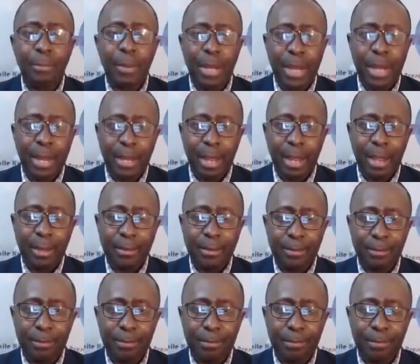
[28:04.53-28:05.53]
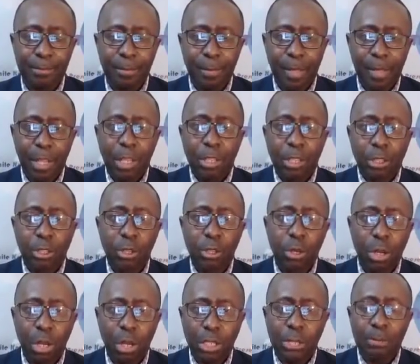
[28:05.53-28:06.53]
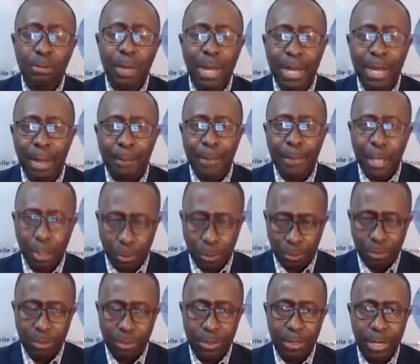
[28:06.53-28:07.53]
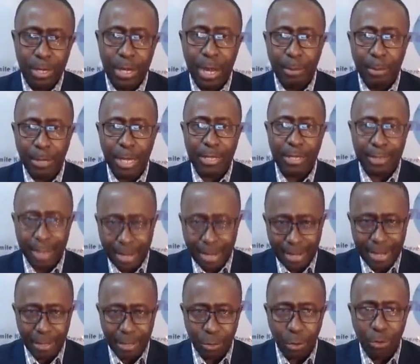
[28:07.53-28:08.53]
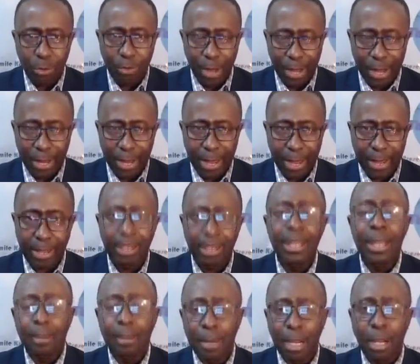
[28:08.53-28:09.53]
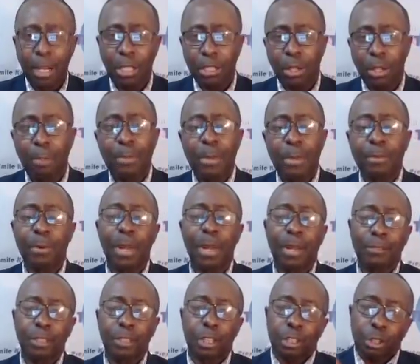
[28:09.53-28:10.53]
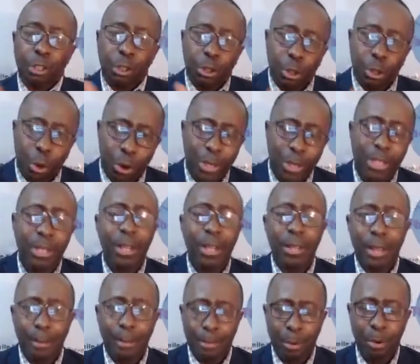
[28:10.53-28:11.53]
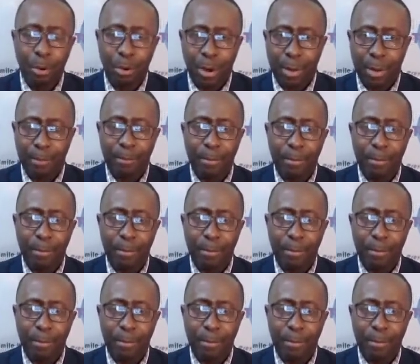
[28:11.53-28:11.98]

Brigadier Julius Mada Bio. And I'm just saying this over again because some people have just joined the program.